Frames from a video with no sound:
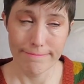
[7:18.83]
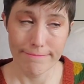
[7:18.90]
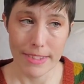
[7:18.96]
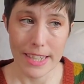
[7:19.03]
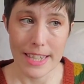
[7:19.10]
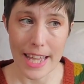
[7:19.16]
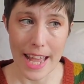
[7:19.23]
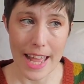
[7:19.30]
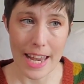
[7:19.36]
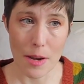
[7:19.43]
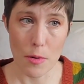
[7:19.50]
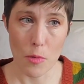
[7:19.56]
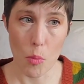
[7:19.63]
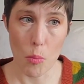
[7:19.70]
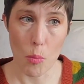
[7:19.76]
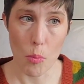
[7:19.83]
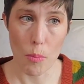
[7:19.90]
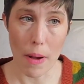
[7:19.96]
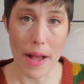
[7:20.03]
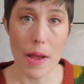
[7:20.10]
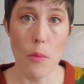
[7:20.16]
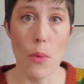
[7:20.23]
than
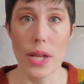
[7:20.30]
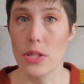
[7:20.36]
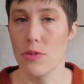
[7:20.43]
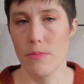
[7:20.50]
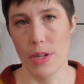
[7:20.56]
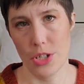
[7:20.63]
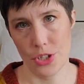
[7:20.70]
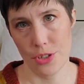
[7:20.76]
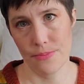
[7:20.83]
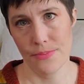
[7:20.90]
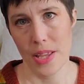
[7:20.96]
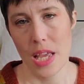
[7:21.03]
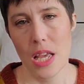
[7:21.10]
buy way too much.